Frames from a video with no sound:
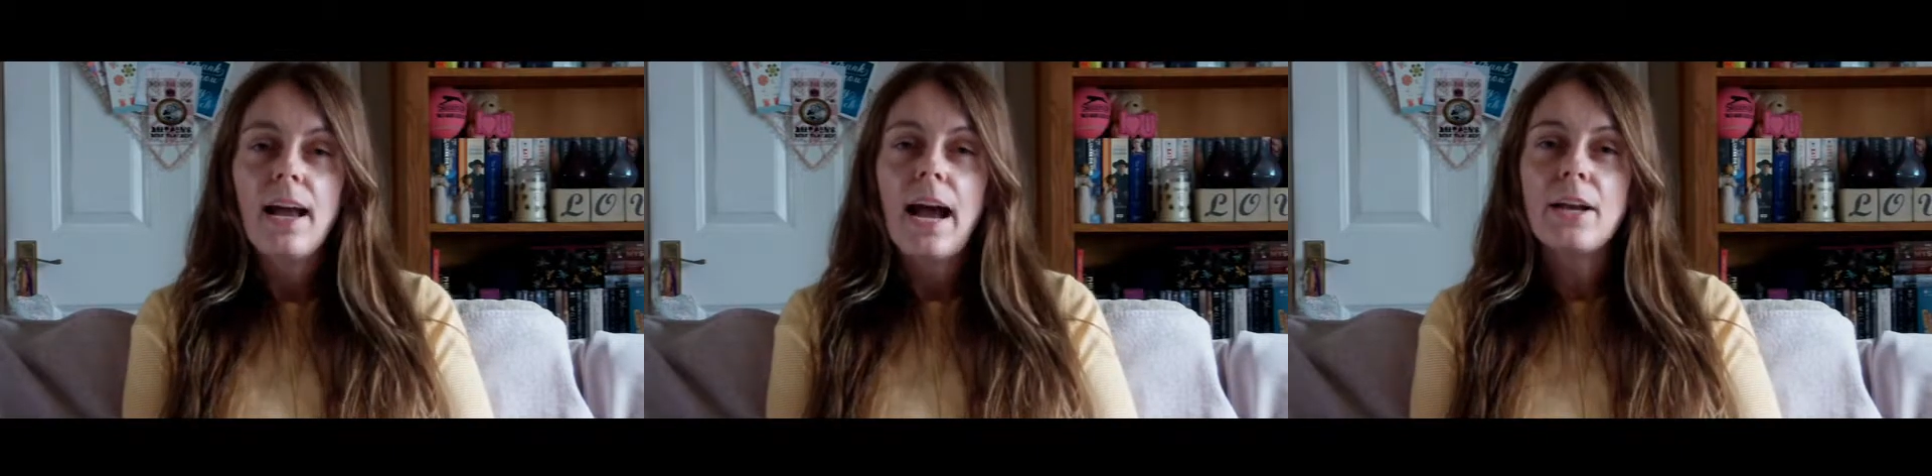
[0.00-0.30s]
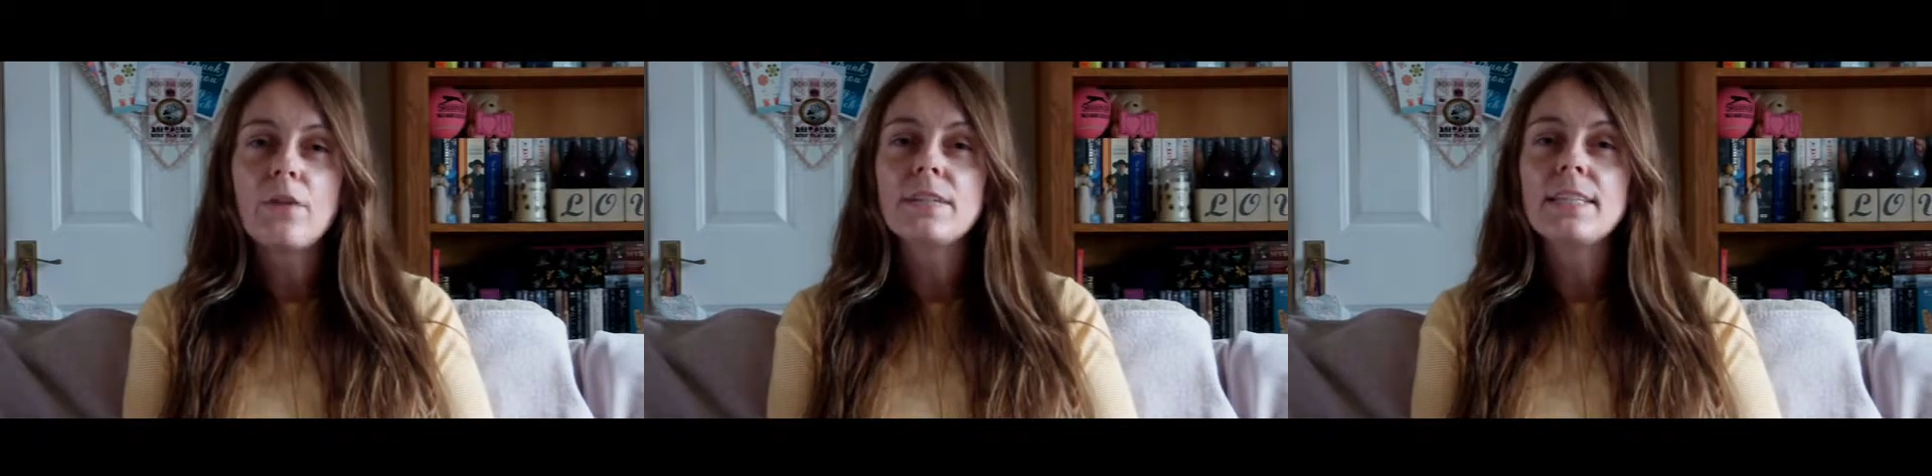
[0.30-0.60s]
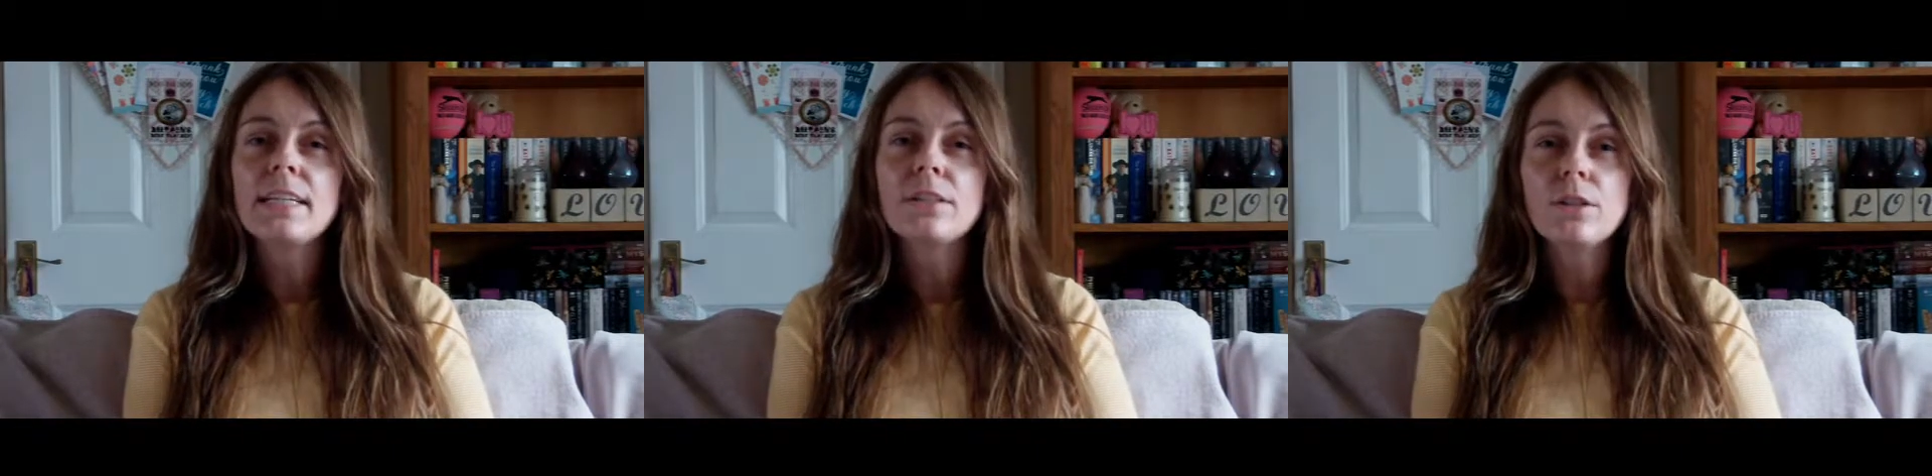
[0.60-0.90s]
And
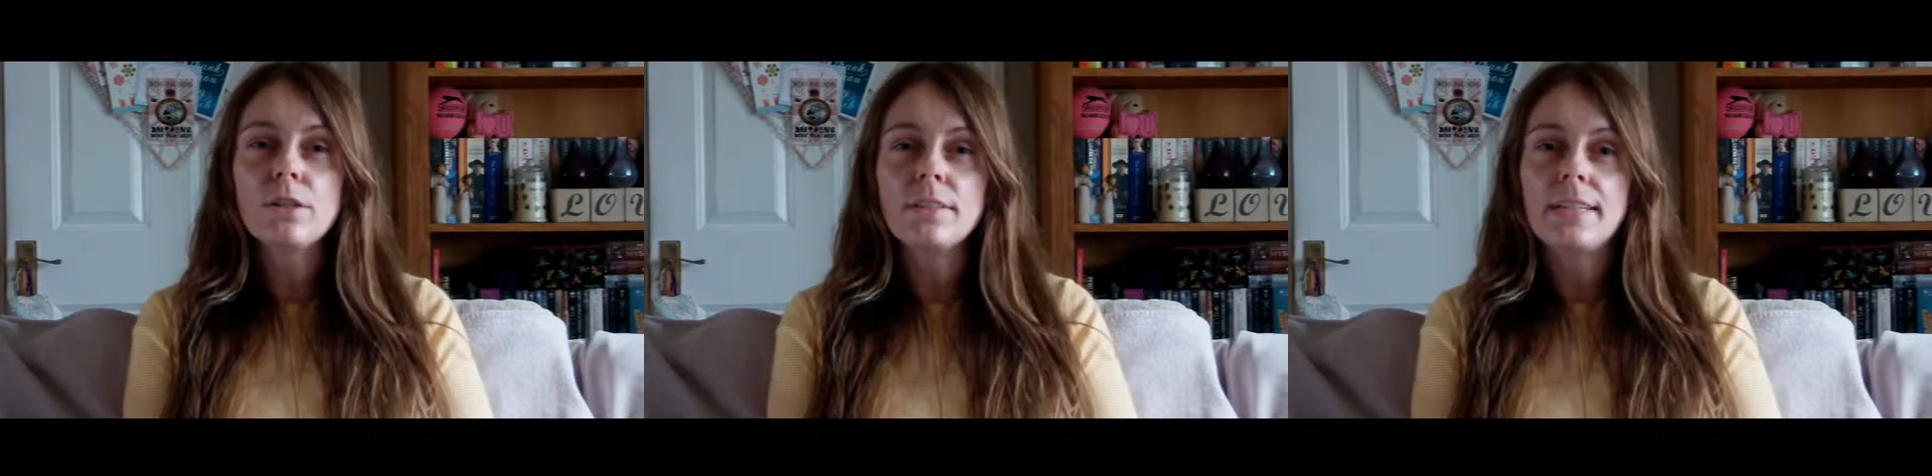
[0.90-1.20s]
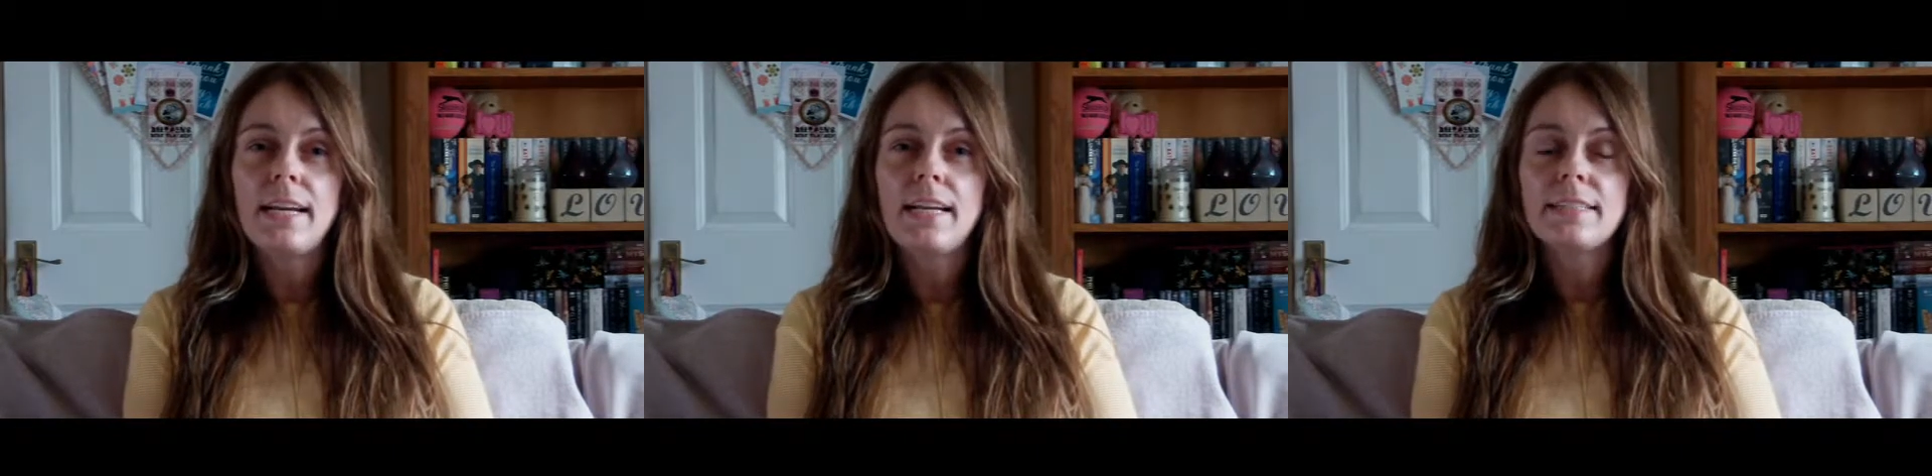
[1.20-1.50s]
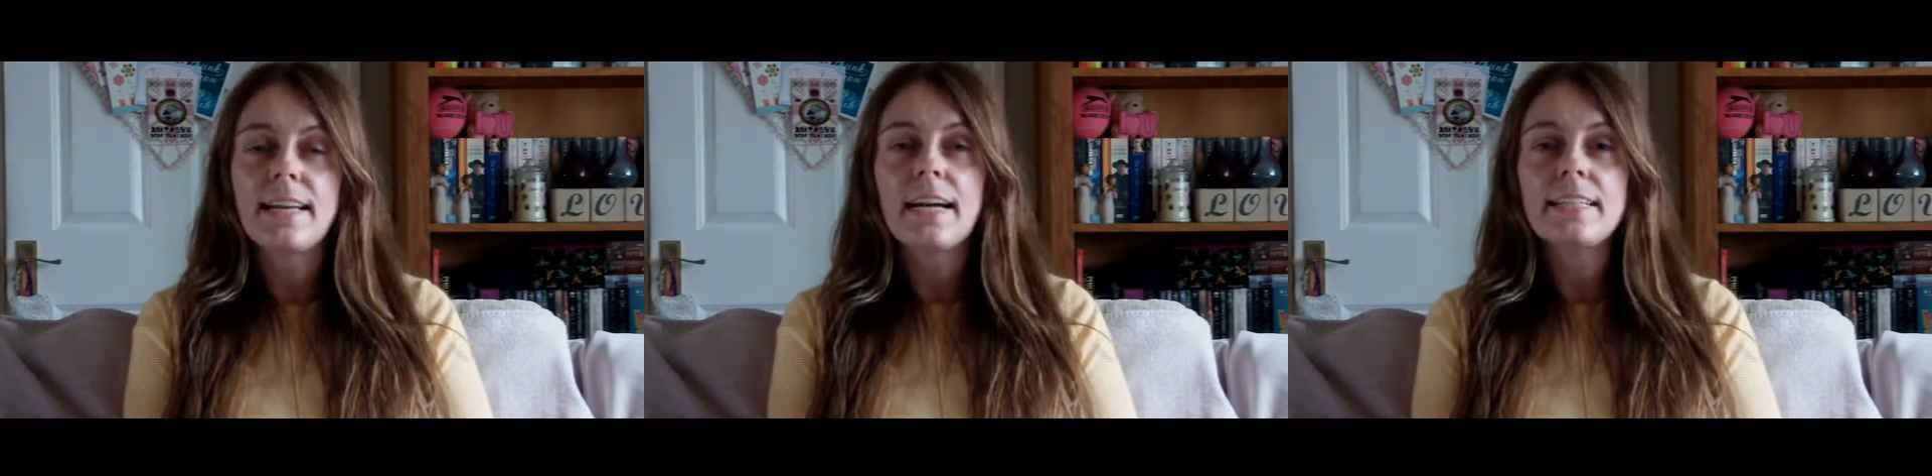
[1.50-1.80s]
obviously in those days,
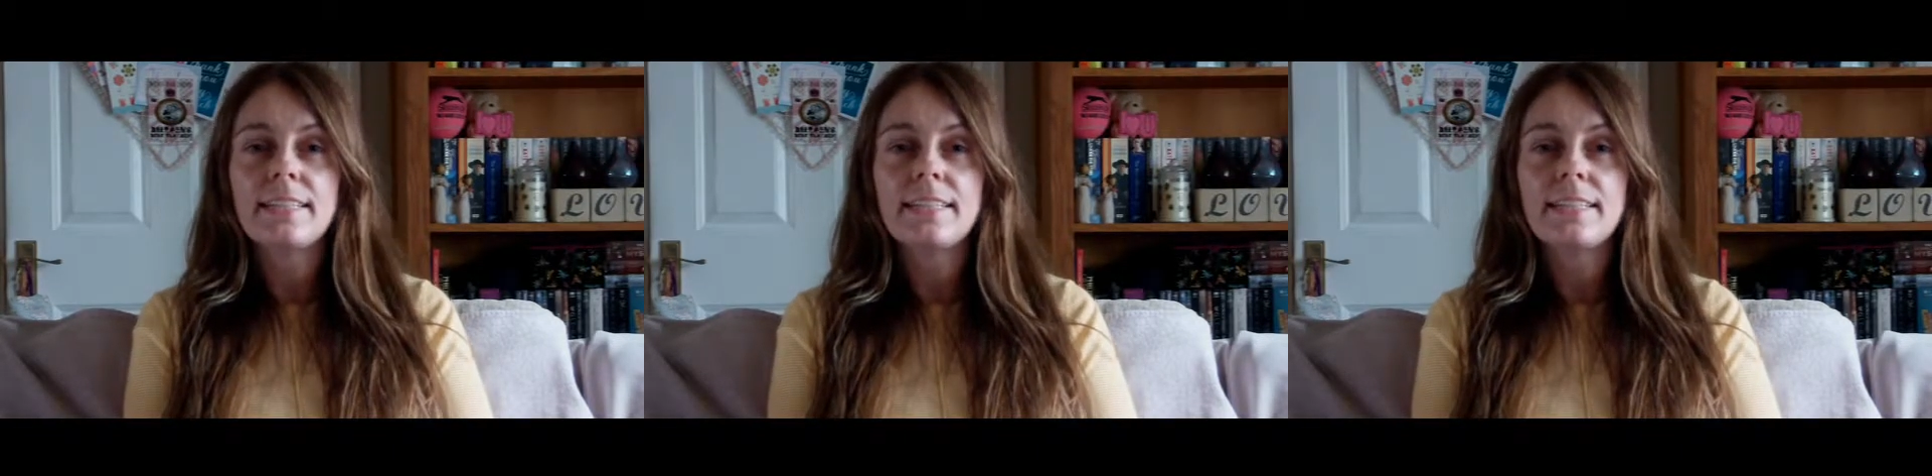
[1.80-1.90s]
that is